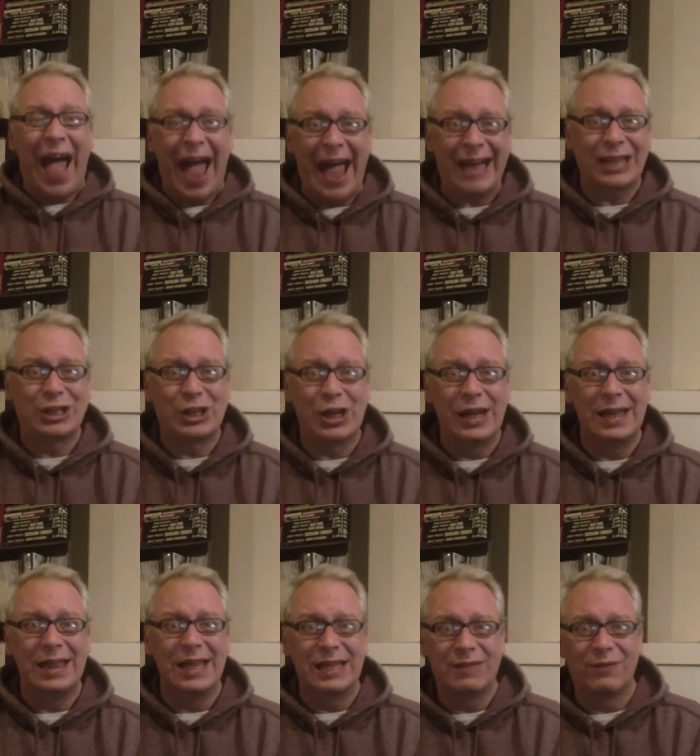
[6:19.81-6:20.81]
action
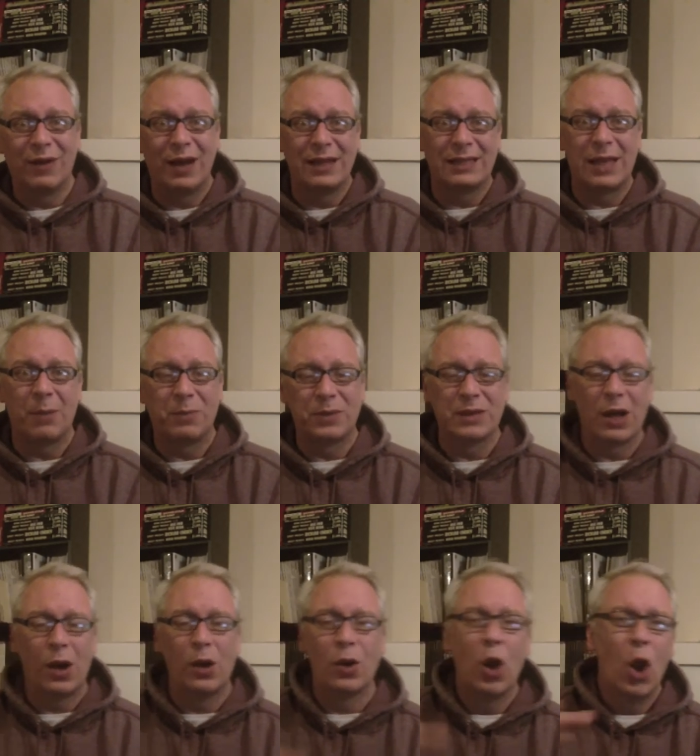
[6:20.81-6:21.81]
in this first
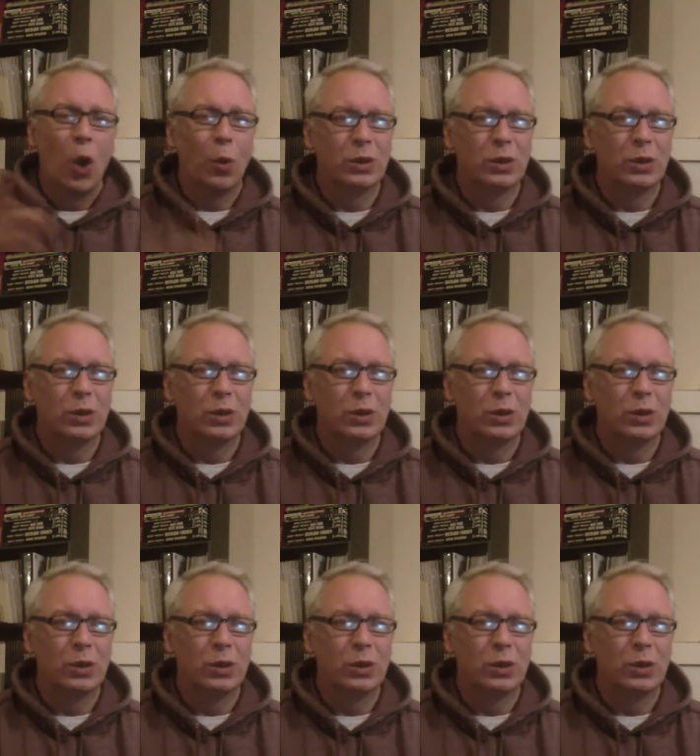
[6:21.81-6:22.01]
episode,